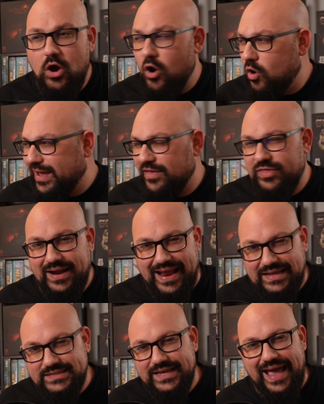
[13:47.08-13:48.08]
okay, then
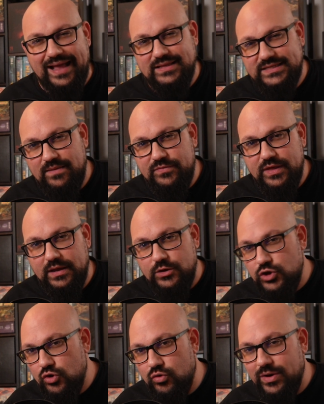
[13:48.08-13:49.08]
let's add something
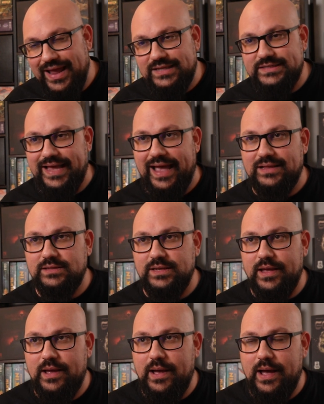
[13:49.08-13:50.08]
new, let's add
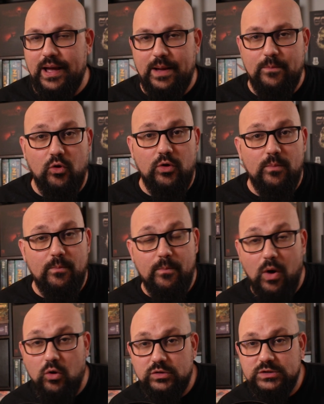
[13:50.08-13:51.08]
more
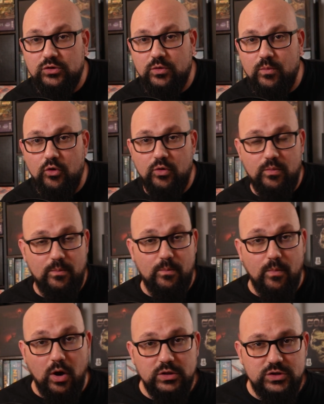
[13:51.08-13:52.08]
modes or more
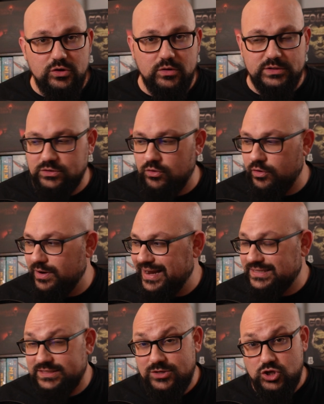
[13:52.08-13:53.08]
modules, or
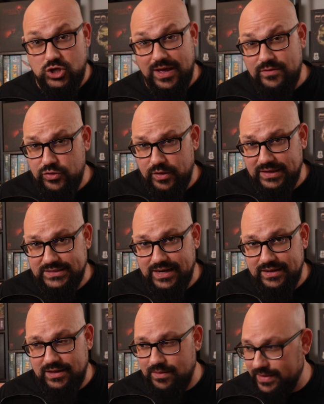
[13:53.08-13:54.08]
let's change things a
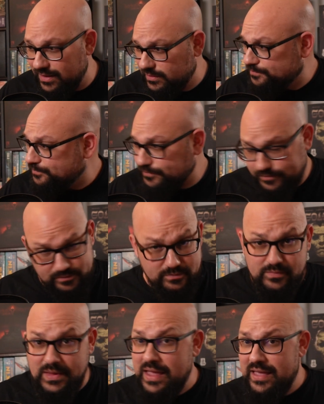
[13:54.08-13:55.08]
little bit,
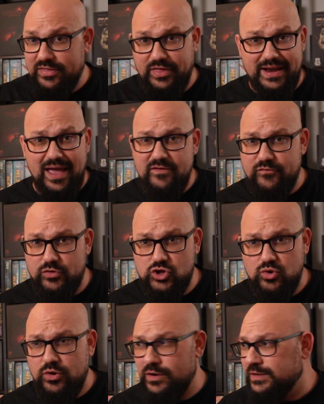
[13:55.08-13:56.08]
then yeah, for
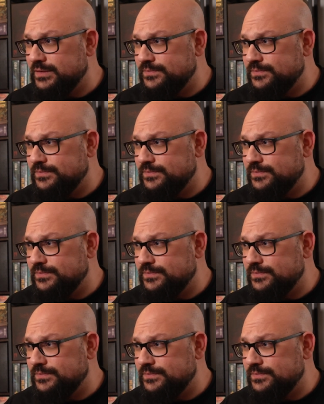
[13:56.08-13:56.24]
sure.